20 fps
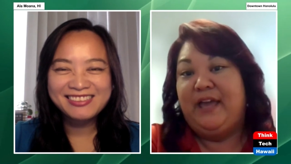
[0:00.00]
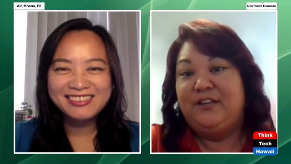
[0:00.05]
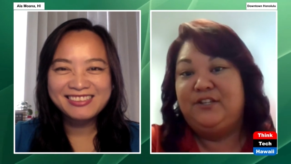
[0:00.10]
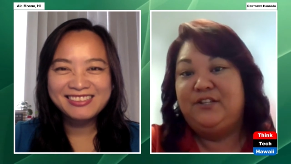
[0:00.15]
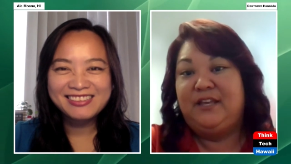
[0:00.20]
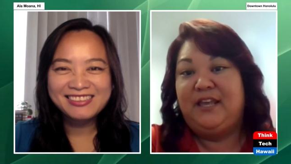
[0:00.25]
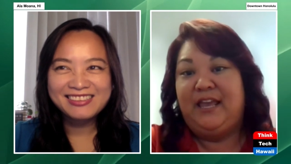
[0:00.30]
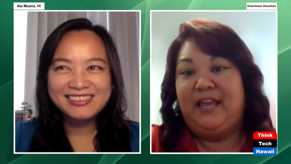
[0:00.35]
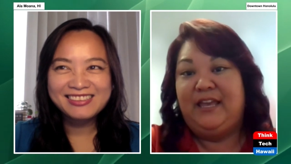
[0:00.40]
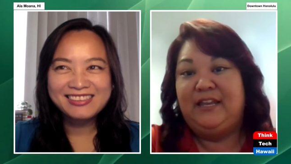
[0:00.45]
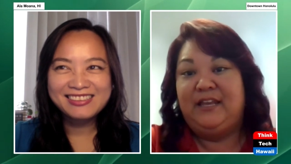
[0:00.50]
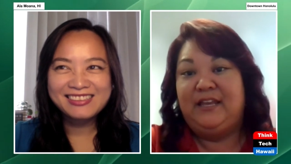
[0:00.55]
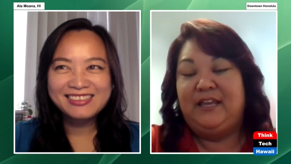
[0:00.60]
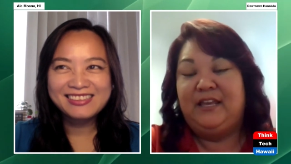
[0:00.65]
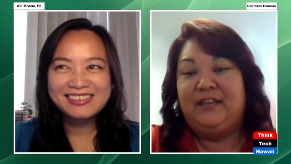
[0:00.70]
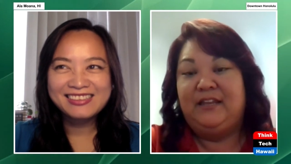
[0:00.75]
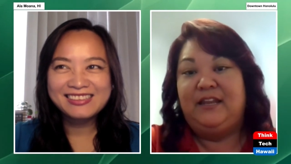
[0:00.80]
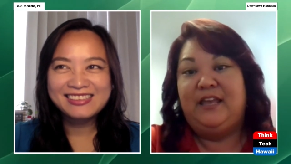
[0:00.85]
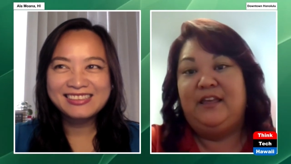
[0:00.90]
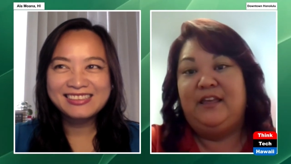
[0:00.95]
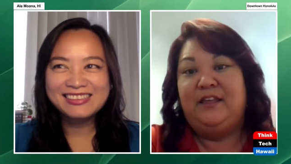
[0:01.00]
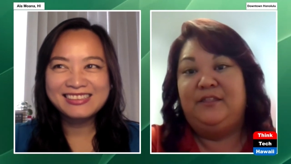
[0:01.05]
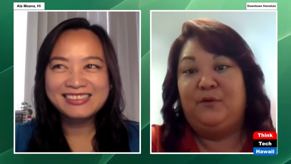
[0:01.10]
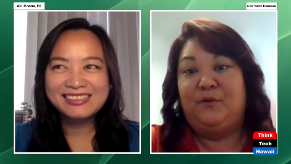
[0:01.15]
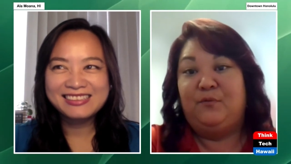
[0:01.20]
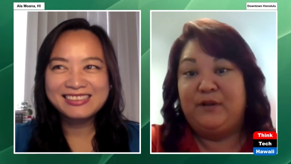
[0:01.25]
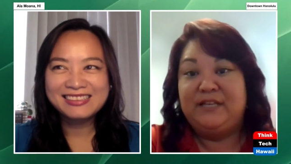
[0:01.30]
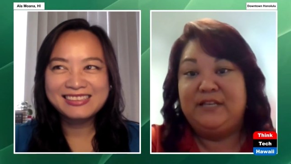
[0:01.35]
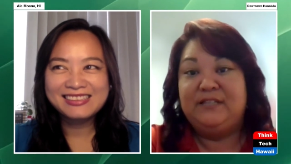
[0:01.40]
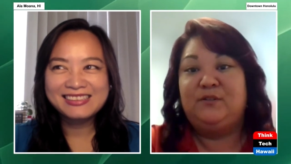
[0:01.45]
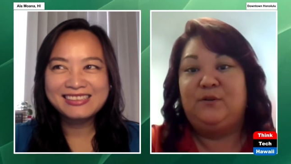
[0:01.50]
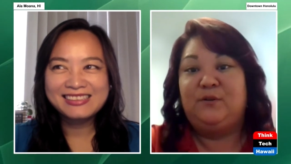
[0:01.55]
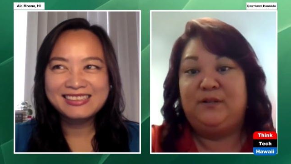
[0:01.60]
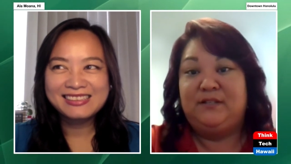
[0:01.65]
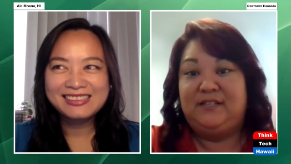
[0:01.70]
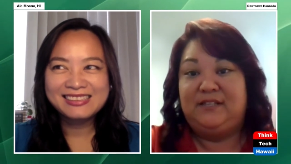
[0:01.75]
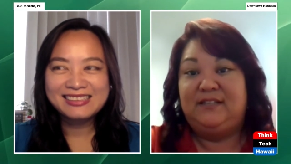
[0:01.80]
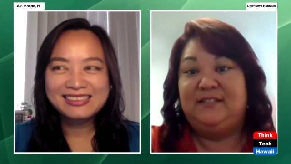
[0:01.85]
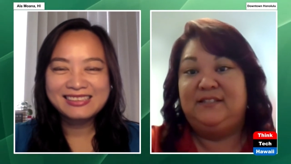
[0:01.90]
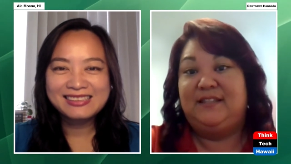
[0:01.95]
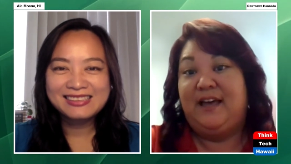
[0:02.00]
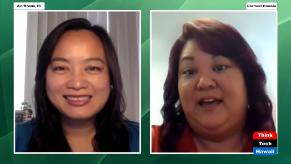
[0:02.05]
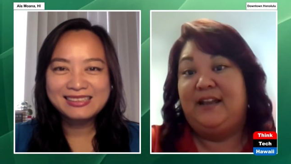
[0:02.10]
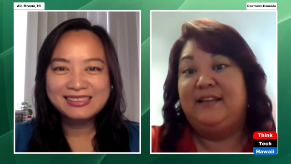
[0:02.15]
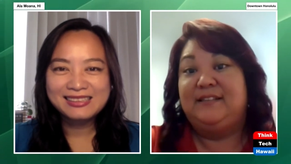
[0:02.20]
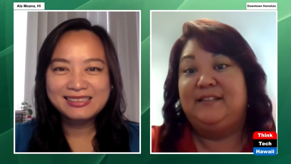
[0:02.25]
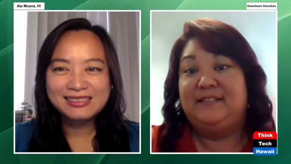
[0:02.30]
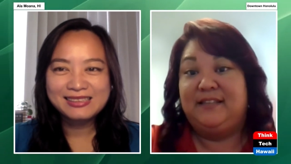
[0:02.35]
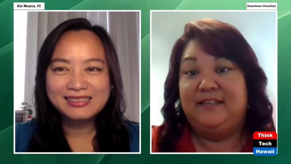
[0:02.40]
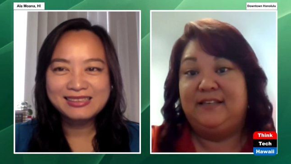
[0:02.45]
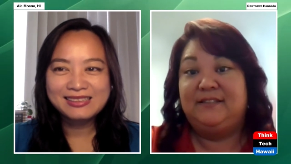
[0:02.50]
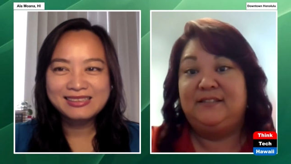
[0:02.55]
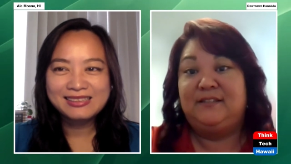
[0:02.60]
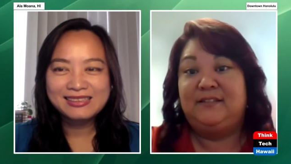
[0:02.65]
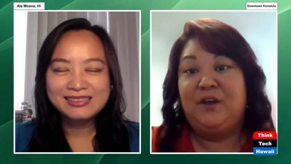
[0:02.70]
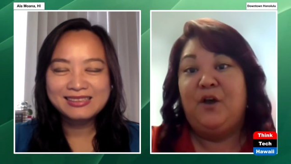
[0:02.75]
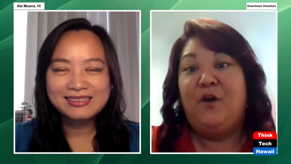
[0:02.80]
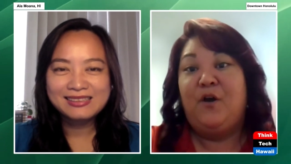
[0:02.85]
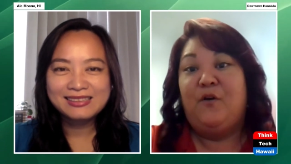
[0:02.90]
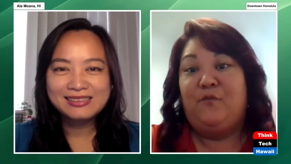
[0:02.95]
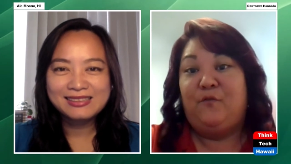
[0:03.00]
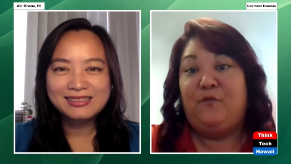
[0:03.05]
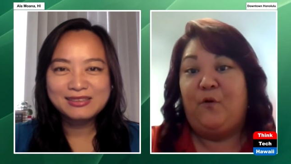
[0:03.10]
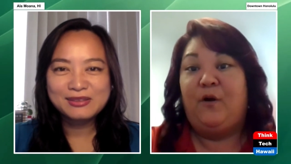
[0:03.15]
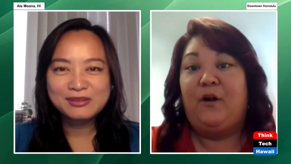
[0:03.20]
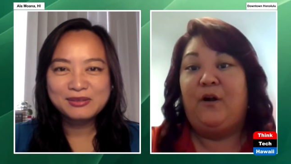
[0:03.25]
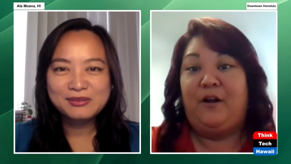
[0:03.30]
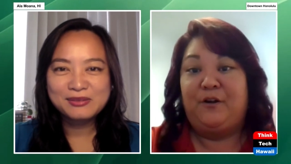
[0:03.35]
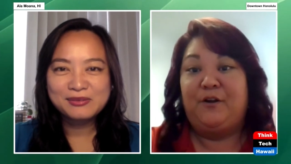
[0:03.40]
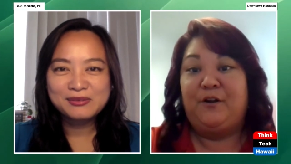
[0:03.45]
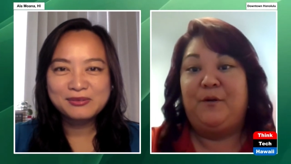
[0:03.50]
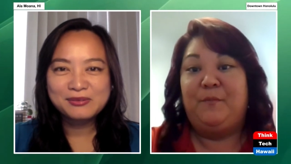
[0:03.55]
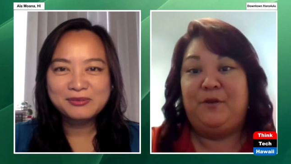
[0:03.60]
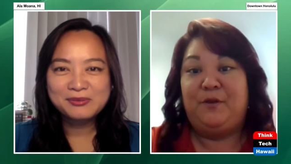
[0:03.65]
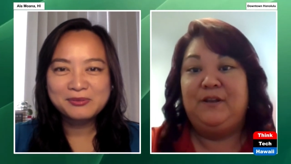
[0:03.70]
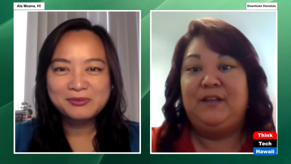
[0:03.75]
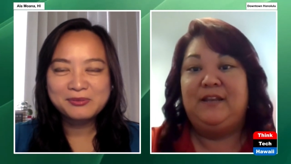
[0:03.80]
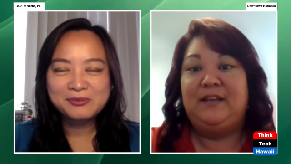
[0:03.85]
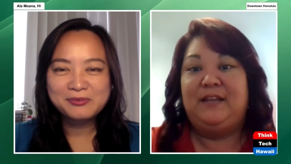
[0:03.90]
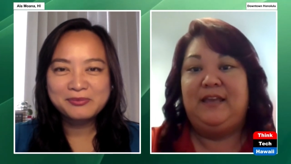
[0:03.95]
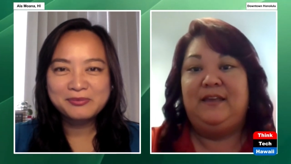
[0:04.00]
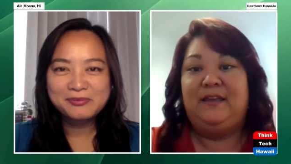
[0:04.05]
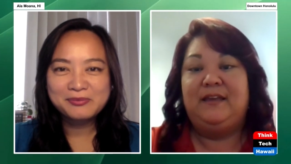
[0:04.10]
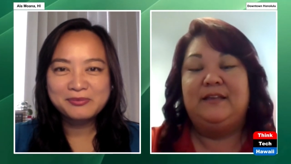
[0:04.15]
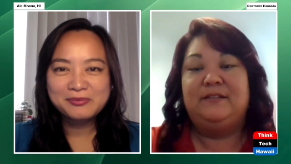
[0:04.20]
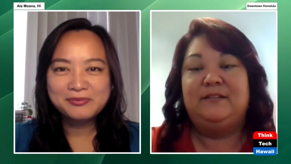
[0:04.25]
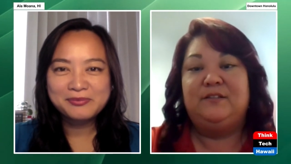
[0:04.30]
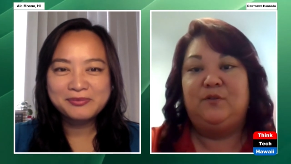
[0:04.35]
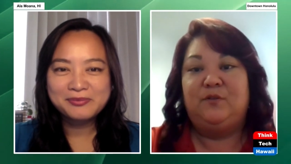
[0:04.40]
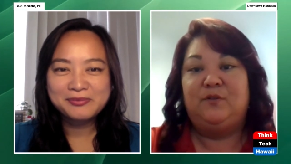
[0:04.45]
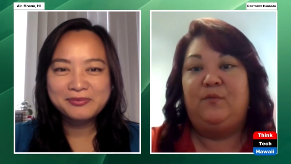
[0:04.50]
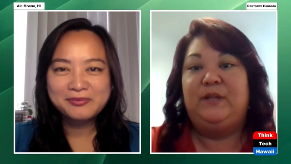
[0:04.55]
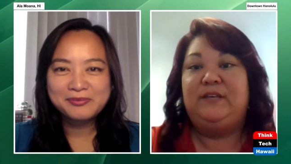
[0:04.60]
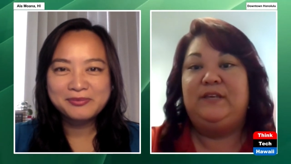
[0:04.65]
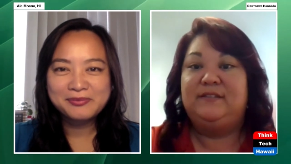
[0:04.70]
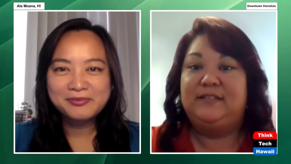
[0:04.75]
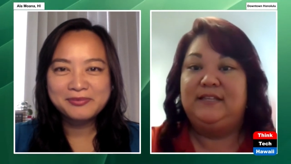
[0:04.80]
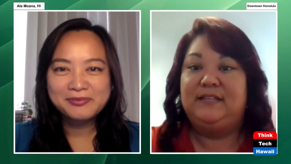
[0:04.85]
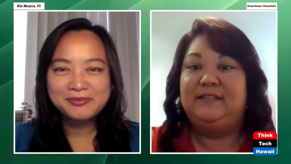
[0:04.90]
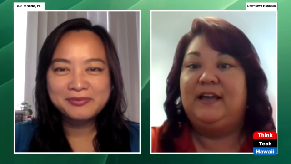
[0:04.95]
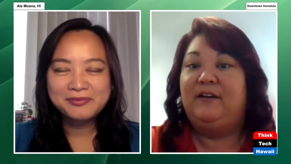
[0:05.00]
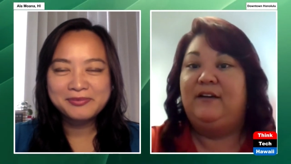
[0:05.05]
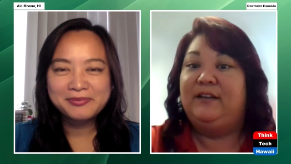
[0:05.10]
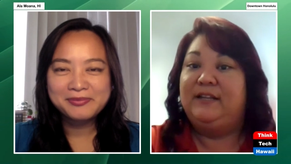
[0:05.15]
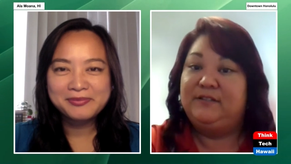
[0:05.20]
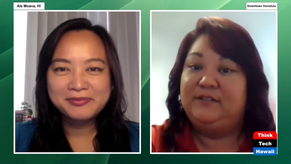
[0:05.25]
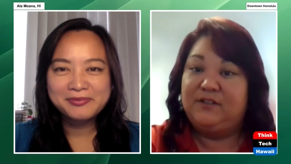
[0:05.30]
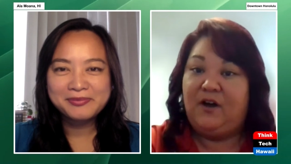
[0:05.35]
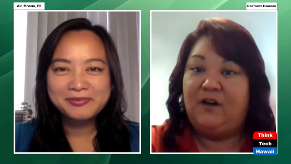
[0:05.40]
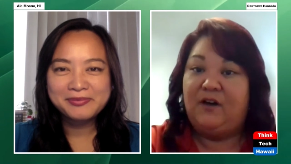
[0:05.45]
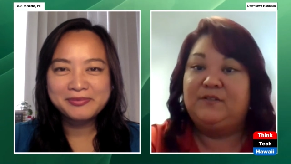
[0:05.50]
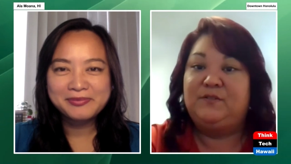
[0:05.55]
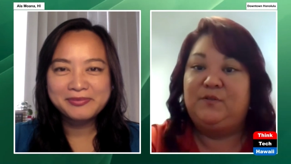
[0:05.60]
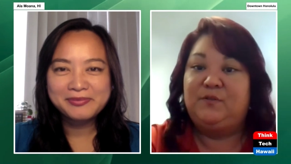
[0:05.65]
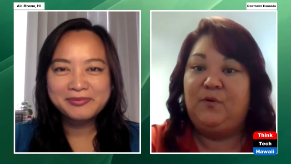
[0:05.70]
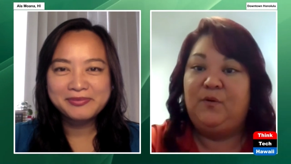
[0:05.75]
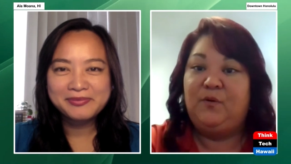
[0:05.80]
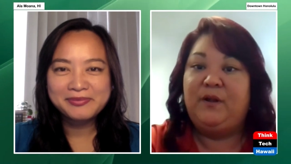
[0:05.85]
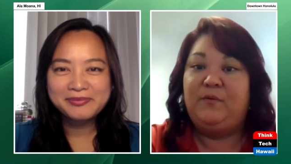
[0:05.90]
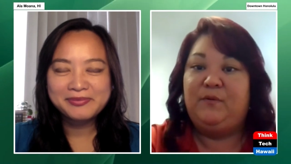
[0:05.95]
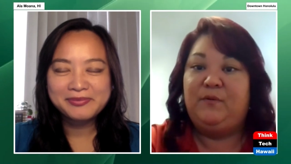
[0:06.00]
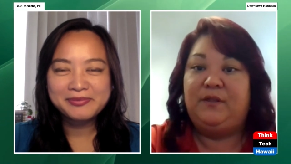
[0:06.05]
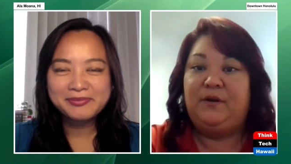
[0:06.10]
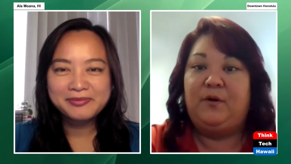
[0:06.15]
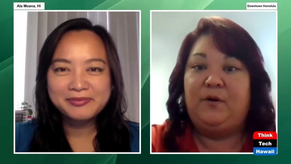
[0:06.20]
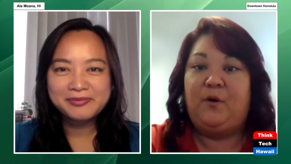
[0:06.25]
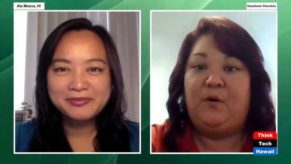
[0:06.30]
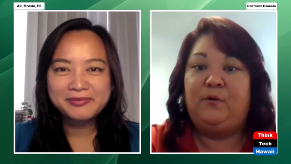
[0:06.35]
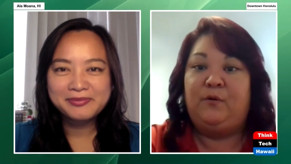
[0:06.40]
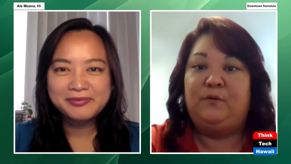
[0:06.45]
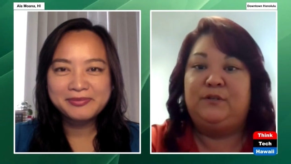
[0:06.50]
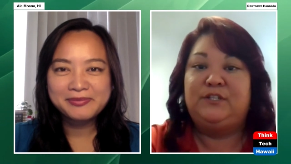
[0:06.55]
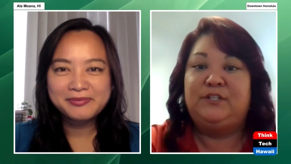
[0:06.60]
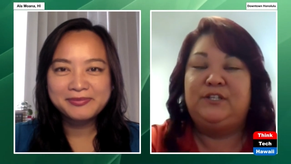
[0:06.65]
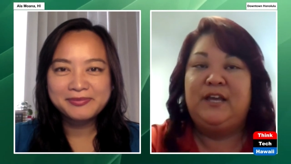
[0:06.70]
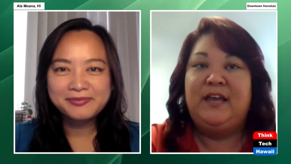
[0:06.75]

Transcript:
Speaker 1: educated in the resources that exist for our community. And so, when you sit down and talk story with a coach,